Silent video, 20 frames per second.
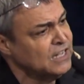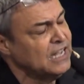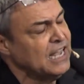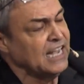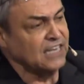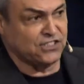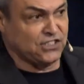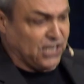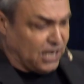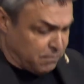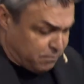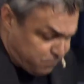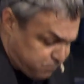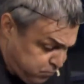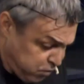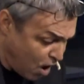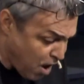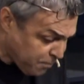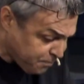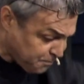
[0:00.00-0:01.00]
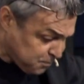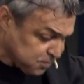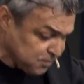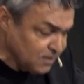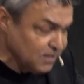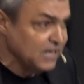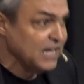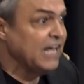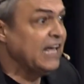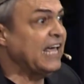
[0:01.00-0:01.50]
and she woof,
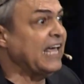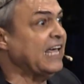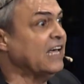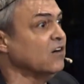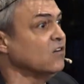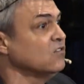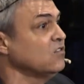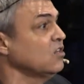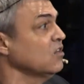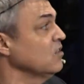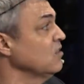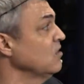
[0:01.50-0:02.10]
healed.